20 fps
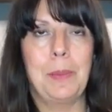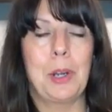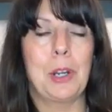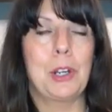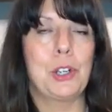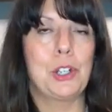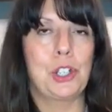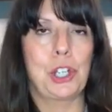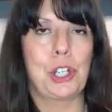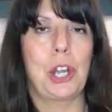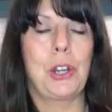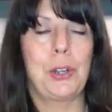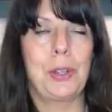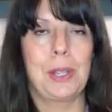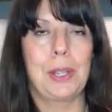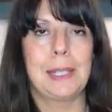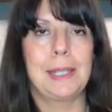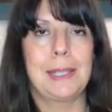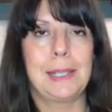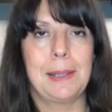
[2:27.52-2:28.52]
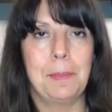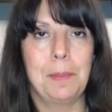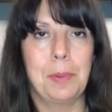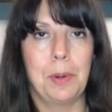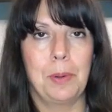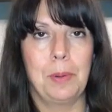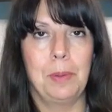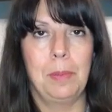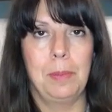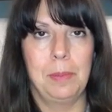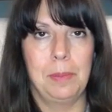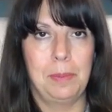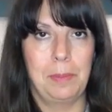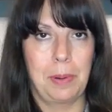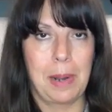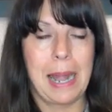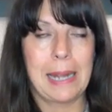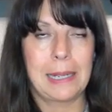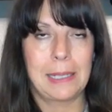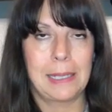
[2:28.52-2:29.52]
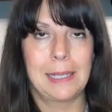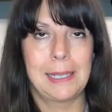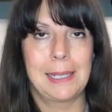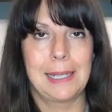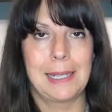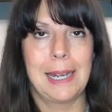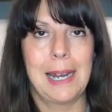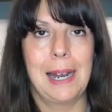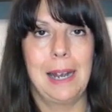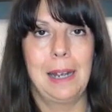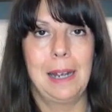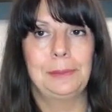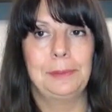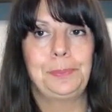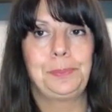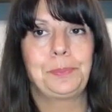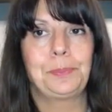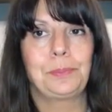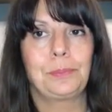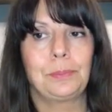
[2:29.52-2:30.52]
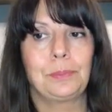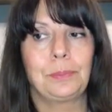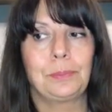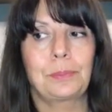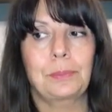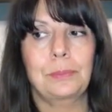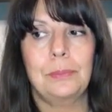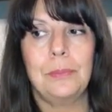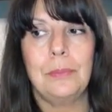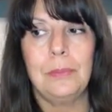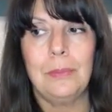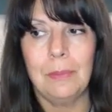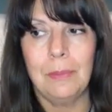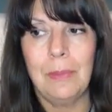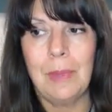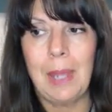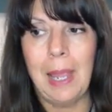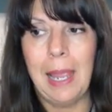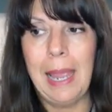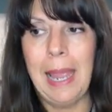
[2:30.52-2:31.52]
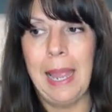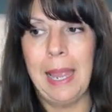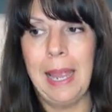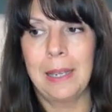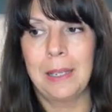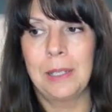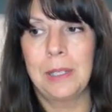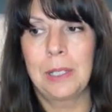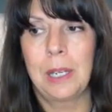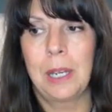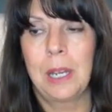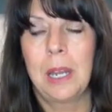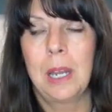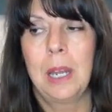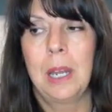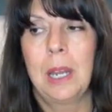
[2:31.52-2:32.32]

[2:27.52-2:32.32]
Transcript: going to show you this simple practice now, and